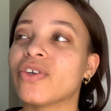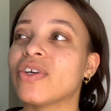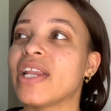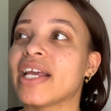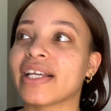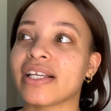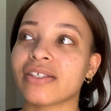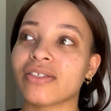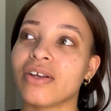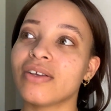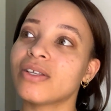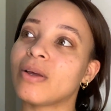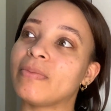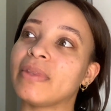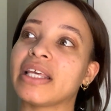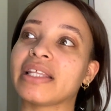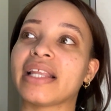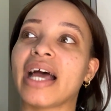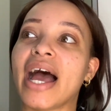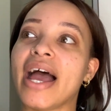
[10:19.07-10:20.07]
like it's not
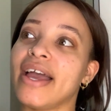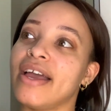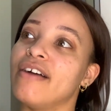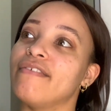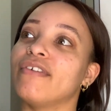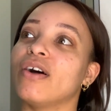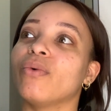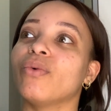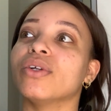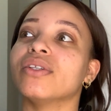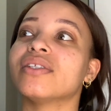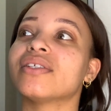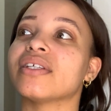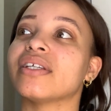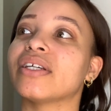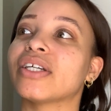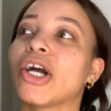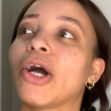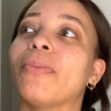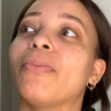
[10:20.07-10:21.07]
something that I ever want
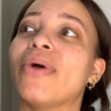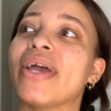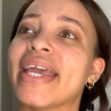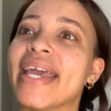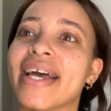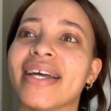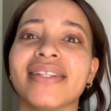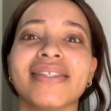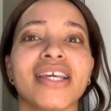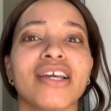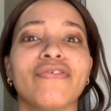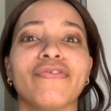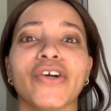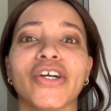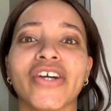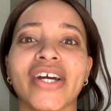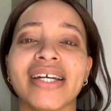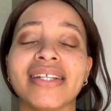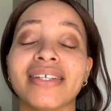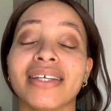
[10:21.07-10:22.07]
to come here and take for
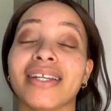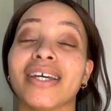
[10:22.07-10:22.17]
granted.